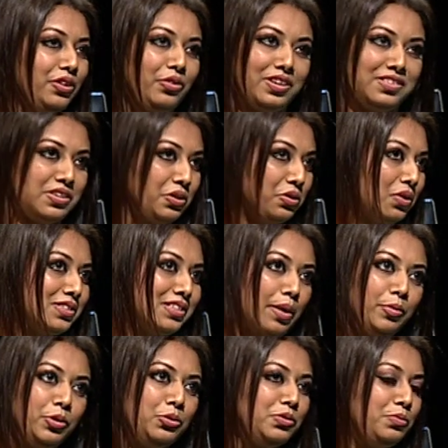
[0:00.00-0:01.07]
Crescent or some
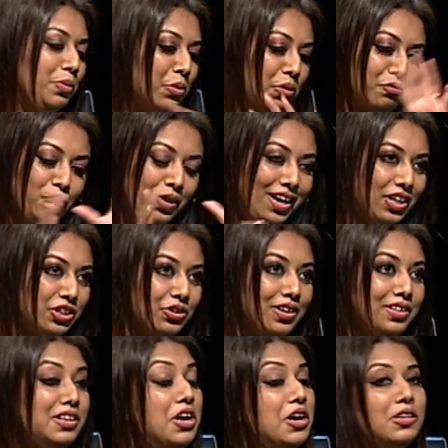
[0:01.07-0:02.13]
of those beautiful lush
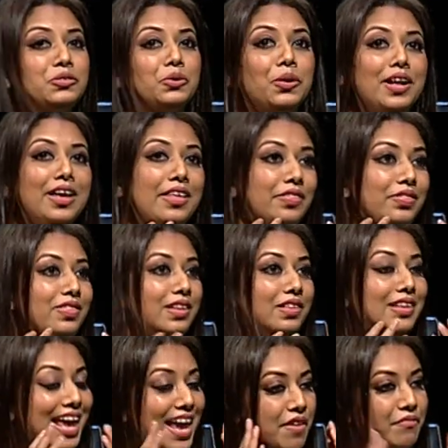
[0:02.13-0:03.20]
greens. So
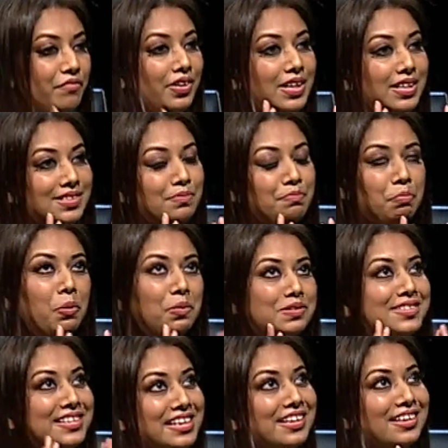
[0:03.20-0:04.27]
every
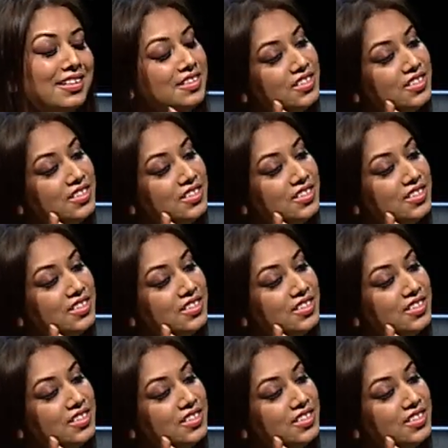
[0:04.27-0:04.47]
single